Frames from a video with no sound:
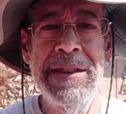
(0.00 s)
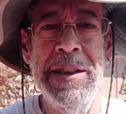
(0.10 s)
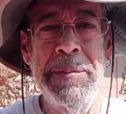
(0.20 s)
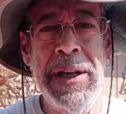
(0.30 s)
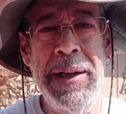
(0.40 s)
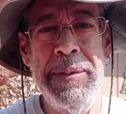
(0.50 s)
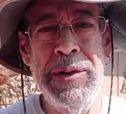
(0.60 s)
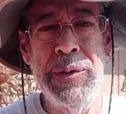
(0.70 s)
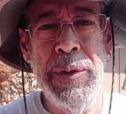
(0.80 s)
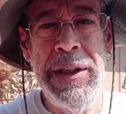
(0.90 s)
sometime
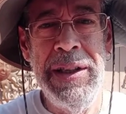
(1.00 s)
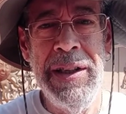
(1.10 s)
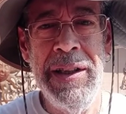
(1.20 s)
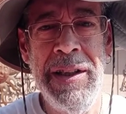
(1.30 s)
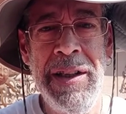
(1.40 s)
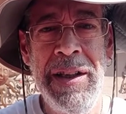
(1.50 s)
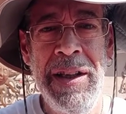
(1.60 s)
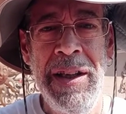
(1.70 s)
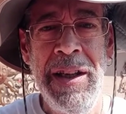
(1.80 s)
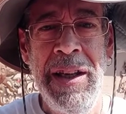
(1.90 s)
this week.
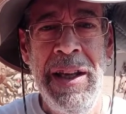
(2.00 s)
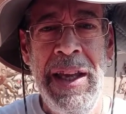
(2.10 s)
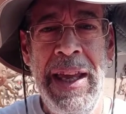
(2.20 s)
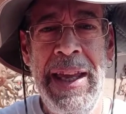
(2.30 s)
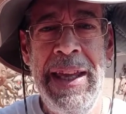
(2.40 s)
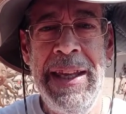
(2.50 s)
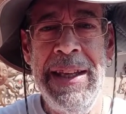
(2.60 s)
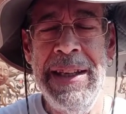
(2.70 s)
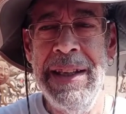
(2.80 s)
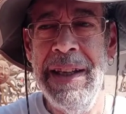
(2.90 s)

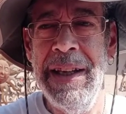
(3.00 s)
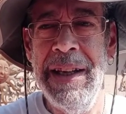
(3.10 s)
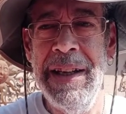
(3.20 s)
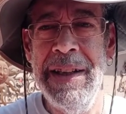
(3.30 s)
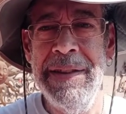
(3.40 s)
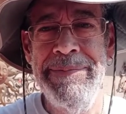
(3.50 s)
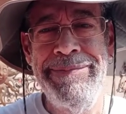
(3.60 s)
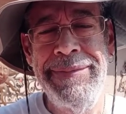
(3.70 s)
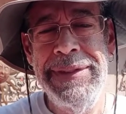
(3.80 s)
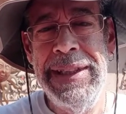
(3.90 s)
And uh,
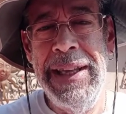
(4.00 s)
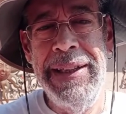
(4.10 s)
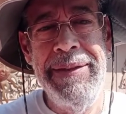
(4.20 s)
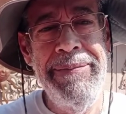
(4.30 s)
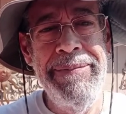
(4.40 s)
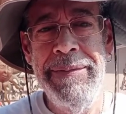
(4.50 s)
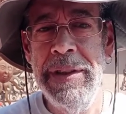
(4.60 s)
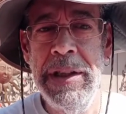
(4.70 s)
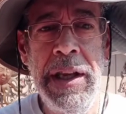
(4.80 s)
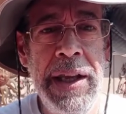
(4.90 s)
then
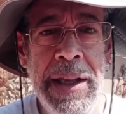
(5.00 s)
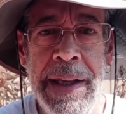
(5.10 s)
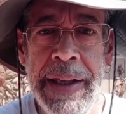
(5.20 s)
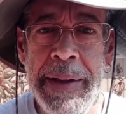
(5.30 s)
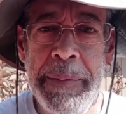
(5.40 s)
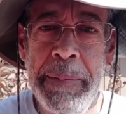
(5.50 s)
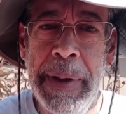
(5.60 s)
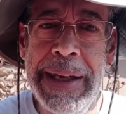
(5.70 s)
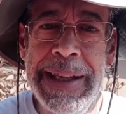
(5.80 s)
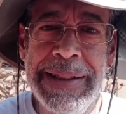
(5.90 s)

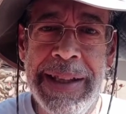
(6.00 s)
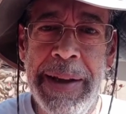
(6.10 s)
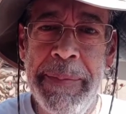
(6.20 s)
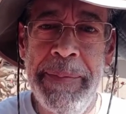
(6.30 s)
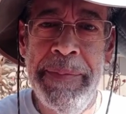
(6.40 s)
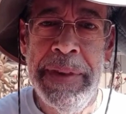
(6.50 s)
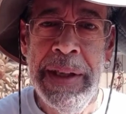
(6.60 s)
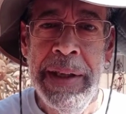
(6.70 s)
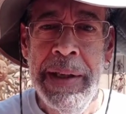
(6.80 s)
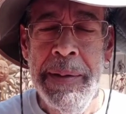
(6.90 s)
my next step.
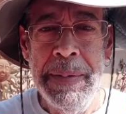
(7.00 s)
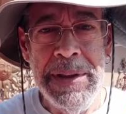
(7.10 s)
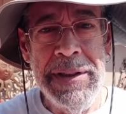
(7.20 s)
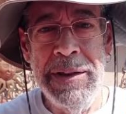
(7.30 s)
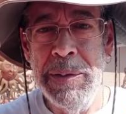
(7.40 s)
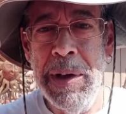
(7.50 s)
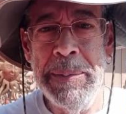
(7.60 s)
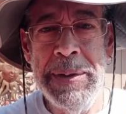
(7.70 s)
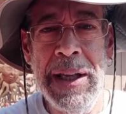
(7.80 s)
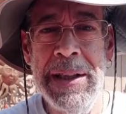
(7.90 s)
But this is what
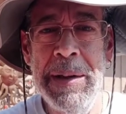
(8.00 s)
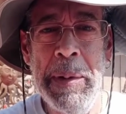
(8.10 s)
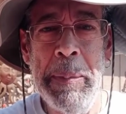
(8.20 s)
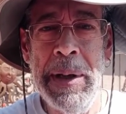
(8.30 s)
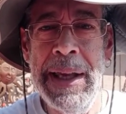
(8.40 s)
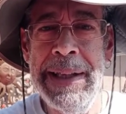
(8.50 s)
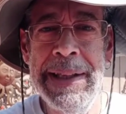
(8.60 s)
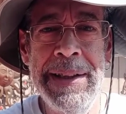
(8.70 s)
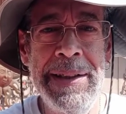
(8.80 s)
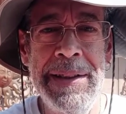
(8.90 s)
I'm telling you about
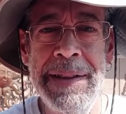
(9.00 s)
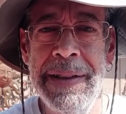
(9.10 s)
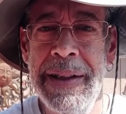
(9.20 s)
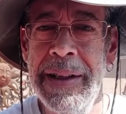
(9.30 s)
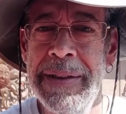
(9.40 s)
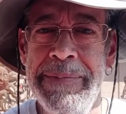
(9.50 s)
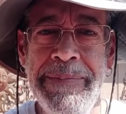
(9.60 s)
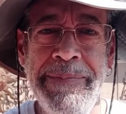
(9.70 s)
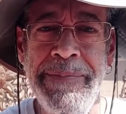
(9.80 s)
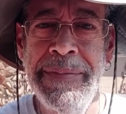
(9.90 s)
planning.
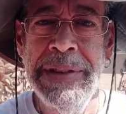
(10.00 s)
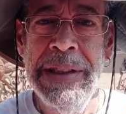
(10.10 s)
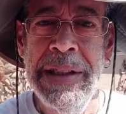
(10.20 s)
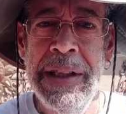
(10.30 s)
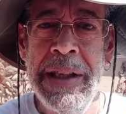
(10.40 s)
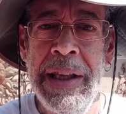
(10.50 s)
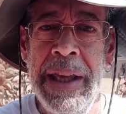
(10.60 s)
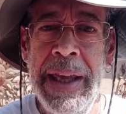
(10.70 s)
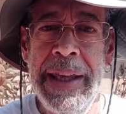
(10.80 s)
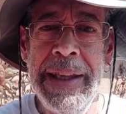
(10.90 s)

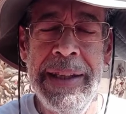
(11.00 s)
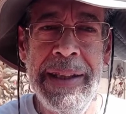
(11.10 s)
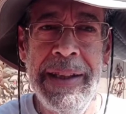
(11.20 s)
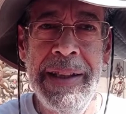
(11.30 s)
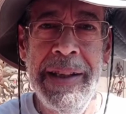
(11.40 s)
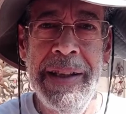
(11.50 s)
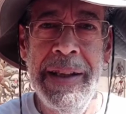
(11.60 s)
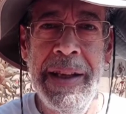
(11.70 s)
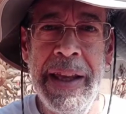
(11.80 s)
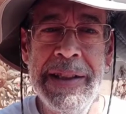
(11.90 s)
Uh, and
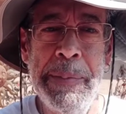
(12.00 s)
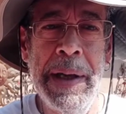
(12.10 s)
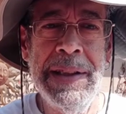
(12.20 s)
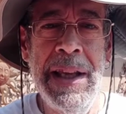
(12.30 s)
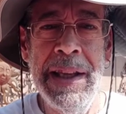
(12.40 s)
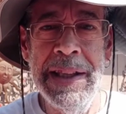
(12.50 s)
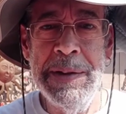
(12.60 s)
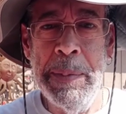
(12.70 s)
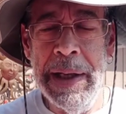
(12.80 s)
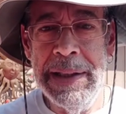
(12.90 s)
expect the
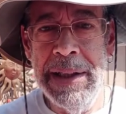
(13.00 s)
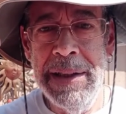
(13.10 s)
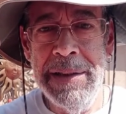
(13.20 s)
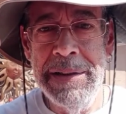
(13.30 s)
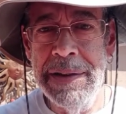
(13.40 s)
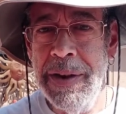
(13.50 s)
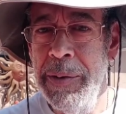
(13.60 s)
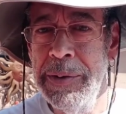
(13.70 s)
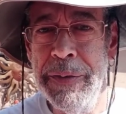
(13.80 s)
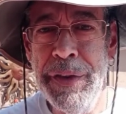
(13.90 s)
unexpected. Just
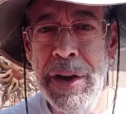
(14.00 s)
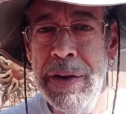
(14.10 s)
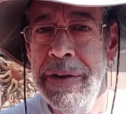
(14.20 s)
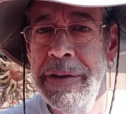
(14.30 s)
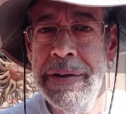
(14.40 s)
go with the flow.